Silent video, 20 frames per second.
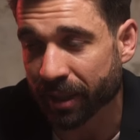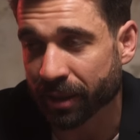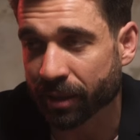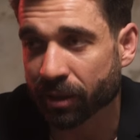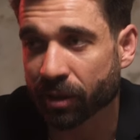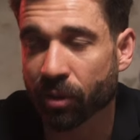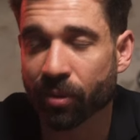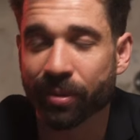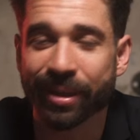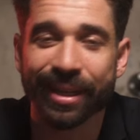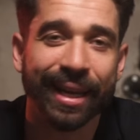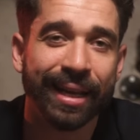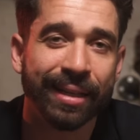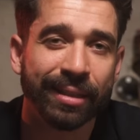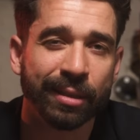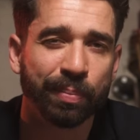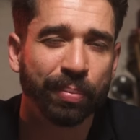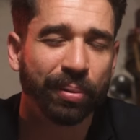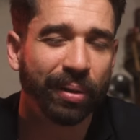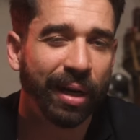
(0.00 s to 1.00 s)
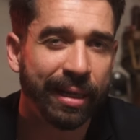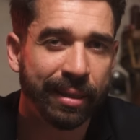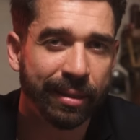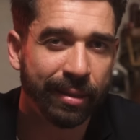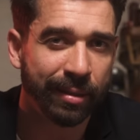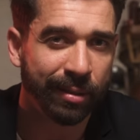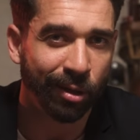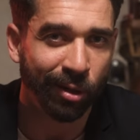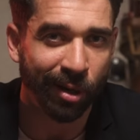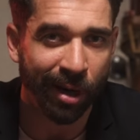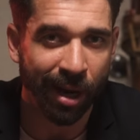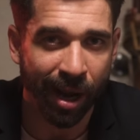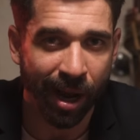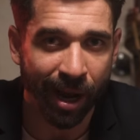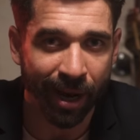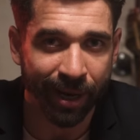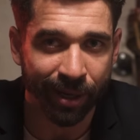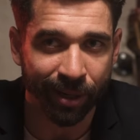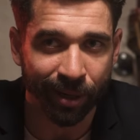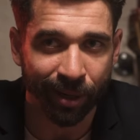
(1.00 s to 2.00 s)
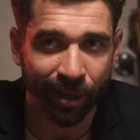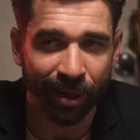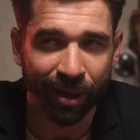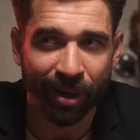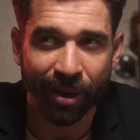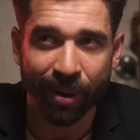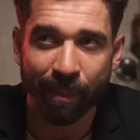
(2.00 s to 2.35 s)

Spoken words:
And so yes, prices are higher,